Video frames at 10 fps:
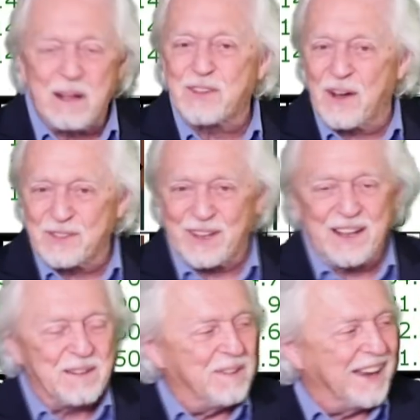tongue's
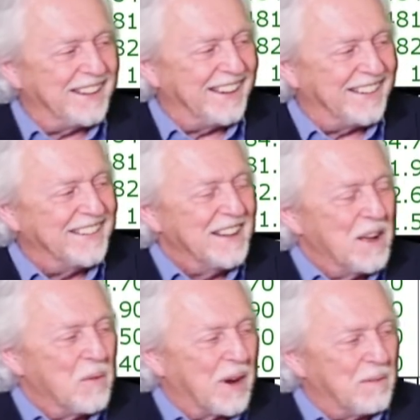ahead of my
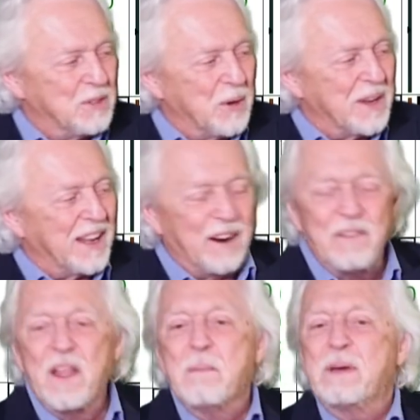what I'm doing here.
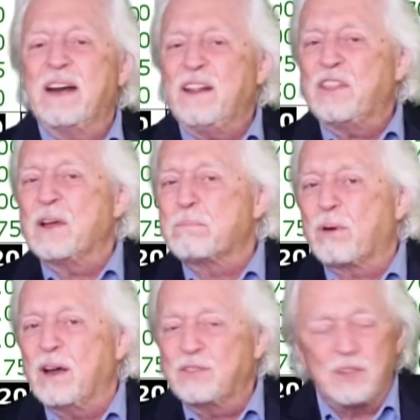But anything
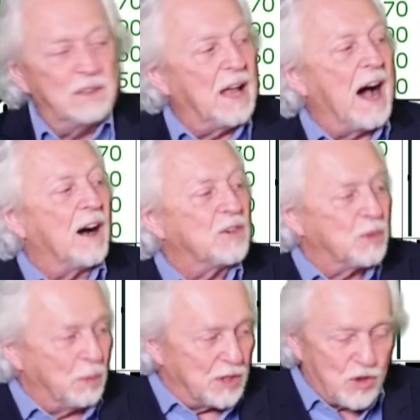priced in dollars,
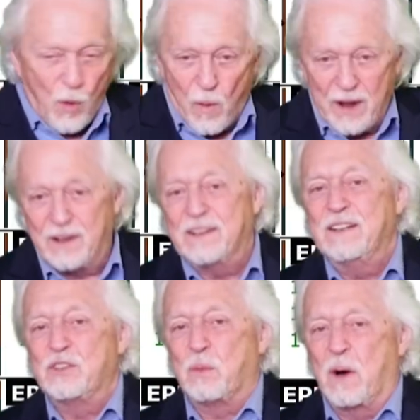which oil
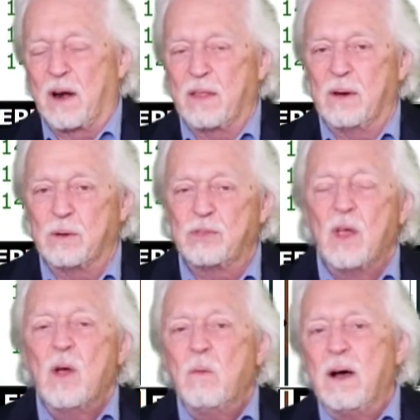is one of those.
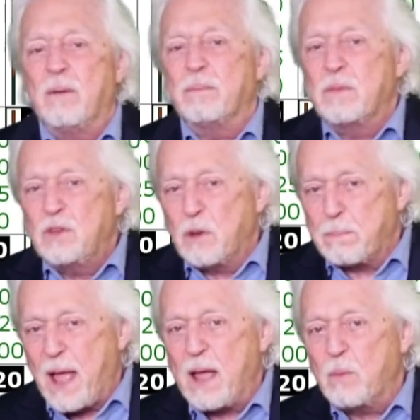Well, you're
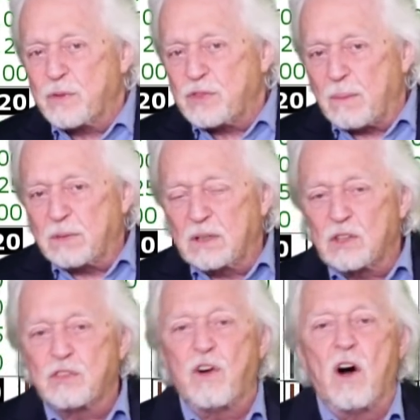paying with something
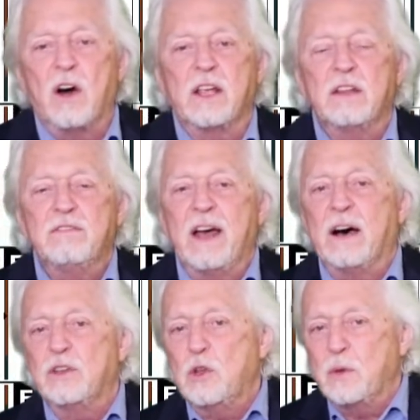that's falling in
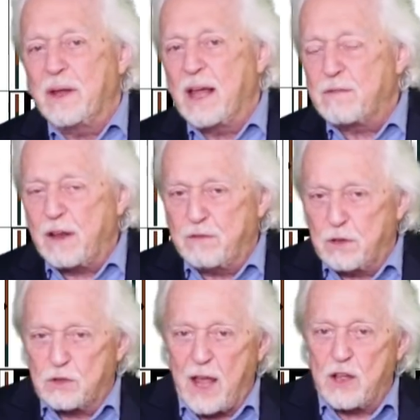value. You can get, if
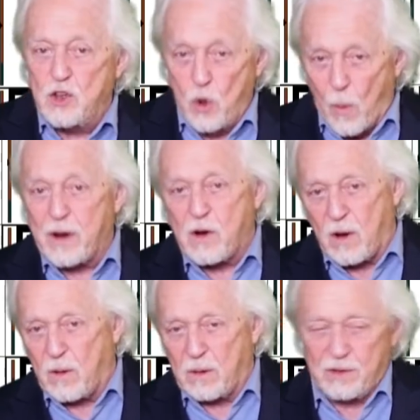you take your
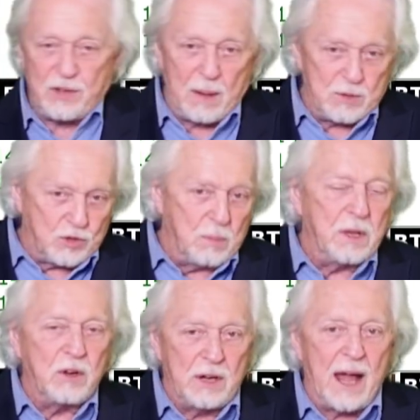currency, I'm
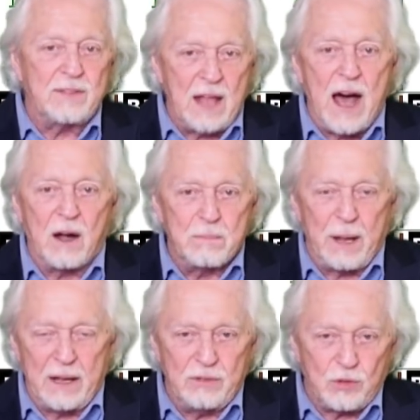assuming you're not
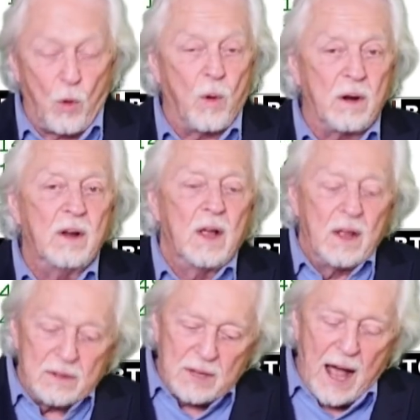dollar-based or
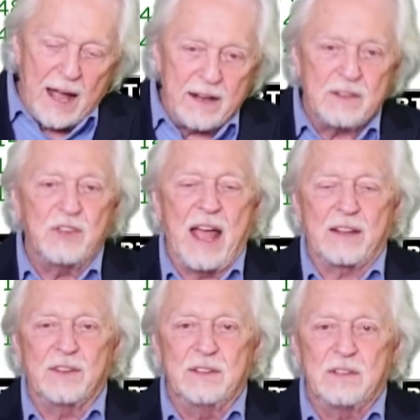tied
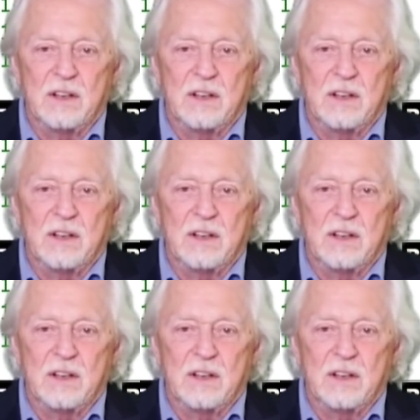exactly to